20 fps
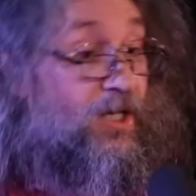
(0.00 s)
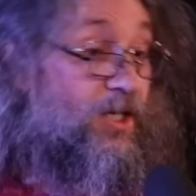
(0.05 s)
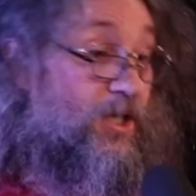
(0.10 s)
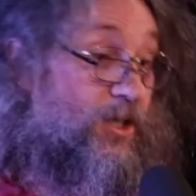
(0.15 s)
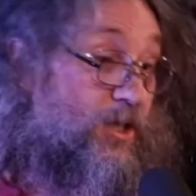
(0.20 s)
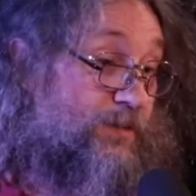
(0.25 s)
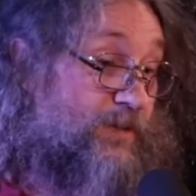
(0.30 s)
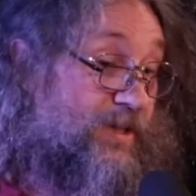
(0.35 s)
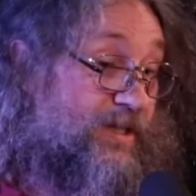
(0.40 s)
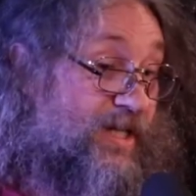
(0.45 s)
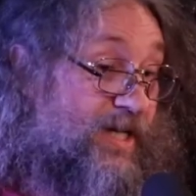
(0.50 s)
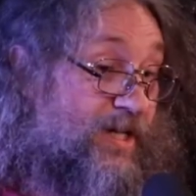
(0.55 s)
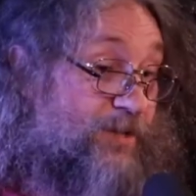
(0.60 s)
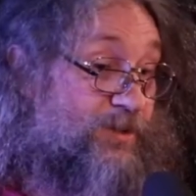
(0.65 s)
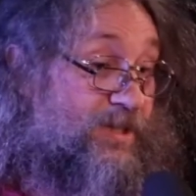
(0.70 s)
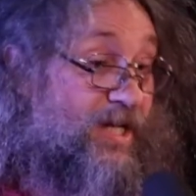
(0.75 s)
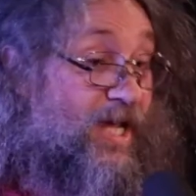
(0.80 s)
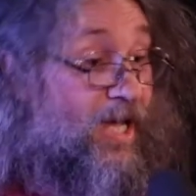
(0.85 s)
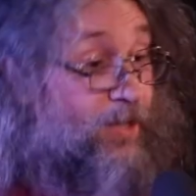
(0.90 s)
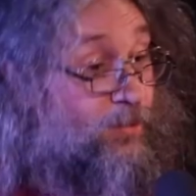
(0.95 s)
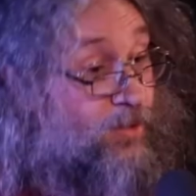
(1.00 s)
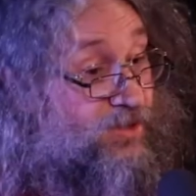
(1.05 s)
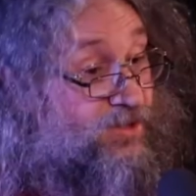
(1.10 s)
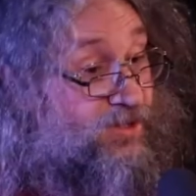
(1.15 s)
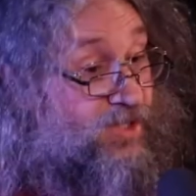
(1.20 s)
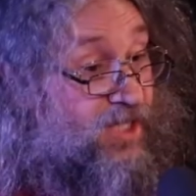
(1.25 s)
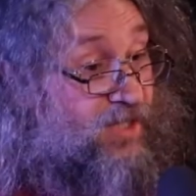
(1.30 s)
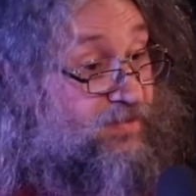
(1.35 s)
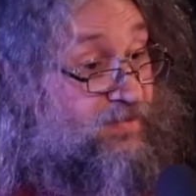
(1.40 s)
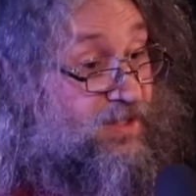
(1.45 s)
her account, our
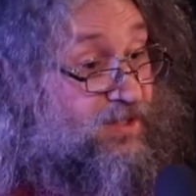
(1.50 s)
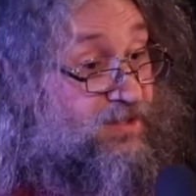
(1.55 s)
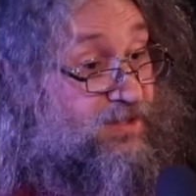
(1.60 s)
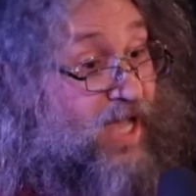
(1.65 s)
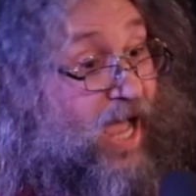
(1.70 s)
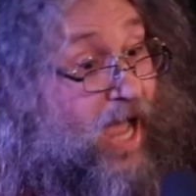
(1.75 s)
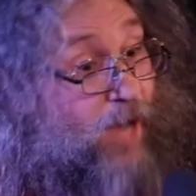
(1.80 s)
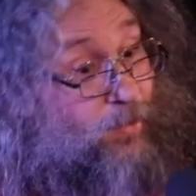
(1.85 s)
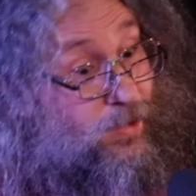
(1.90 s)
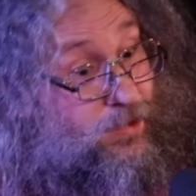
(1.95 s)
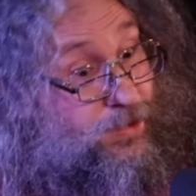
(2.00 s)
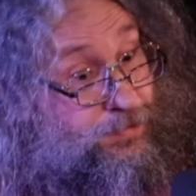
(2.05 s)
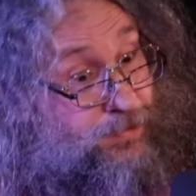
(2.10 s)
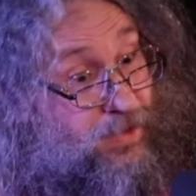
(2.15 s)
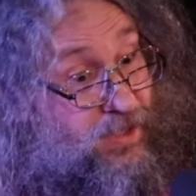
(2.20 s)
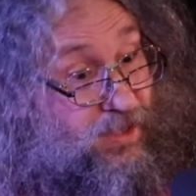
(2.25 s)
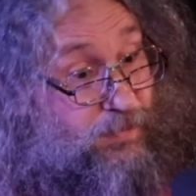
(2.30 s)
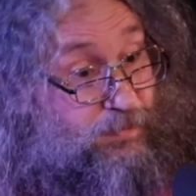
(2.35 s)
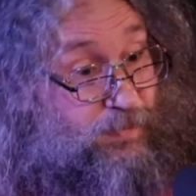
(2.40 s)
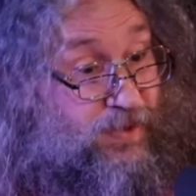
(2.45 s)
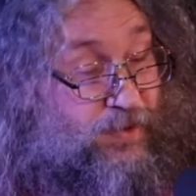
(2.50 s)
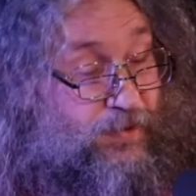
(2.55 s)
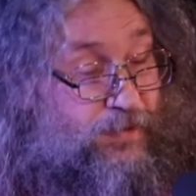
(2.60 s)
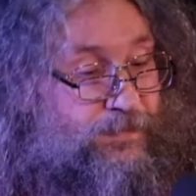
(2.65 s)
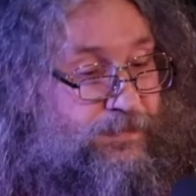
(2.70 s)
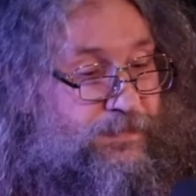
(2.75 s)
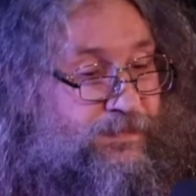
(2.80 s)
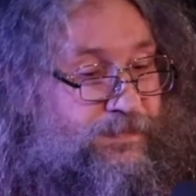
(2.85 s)
savings, our credit bill.